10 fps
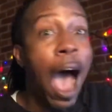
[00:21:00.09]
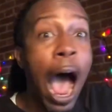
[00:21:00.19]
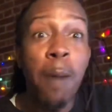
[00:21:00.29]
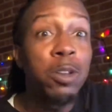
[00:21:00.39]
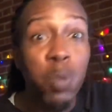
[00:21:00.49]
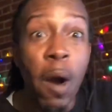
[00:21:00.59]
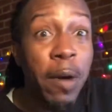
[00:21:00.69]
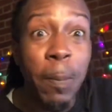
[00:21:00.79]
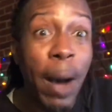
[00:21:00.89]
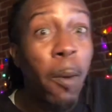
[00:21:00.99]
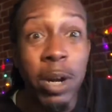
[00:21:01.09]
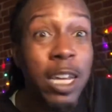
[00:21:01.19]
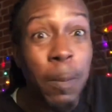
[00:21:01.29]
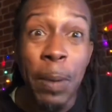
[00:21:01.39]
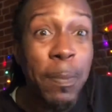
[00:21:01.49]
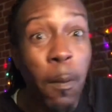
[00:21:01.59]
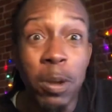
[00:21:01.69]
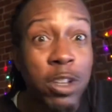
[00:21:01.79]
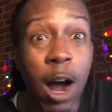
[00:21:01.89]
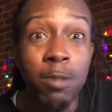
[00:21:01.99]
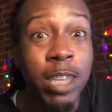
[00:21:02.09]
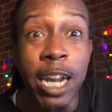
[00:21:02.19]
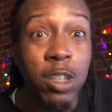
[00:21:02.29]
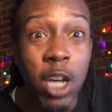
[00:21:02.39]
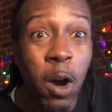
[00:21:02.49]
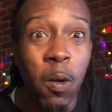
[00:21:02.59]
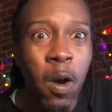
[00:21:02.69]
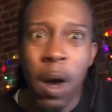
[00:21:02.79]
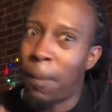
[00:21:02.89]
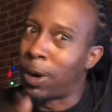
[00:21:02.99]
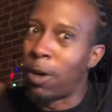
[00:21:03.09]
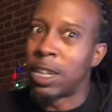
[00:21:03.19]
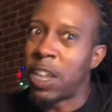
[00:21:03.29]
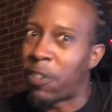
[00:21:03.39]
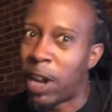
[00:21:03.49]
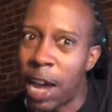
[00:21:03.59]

I was worried about what other people was going to think too, but on a different